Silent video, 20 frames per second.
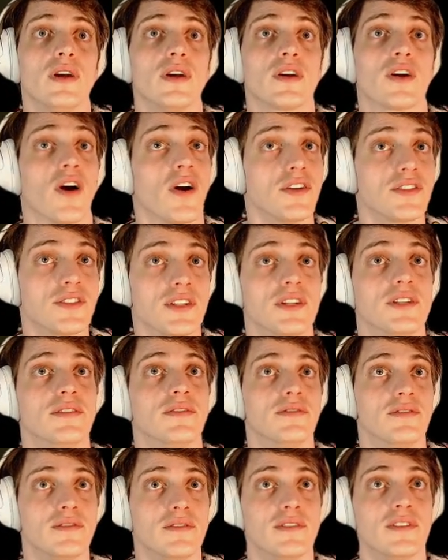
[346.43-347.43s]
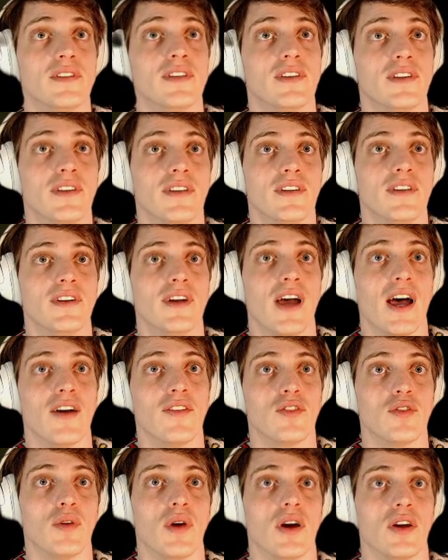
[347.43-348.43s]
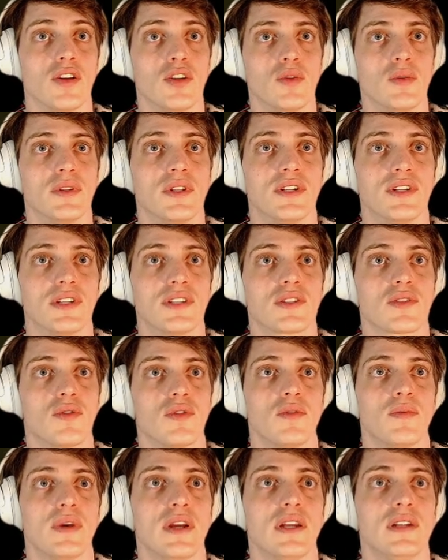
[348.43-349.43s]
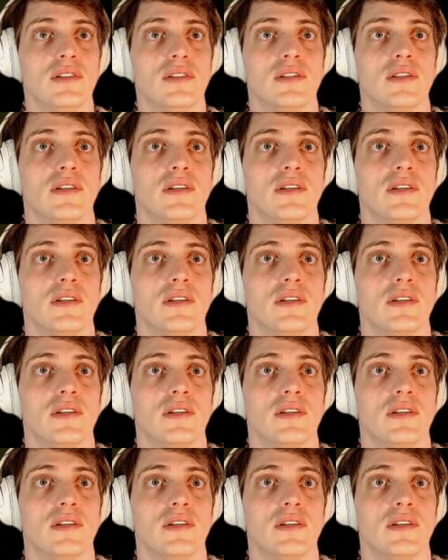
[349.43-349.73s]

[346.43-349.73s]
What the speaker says: Carson, are you in the Discord, man?